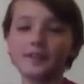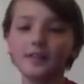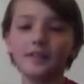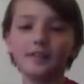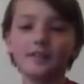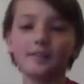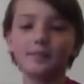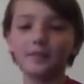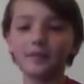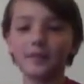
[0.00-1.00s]
is
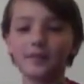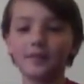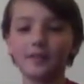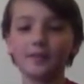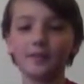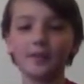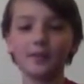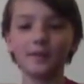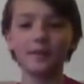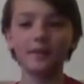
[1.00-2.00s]
a little
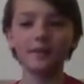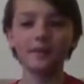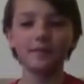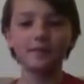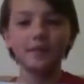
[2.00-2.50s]
more of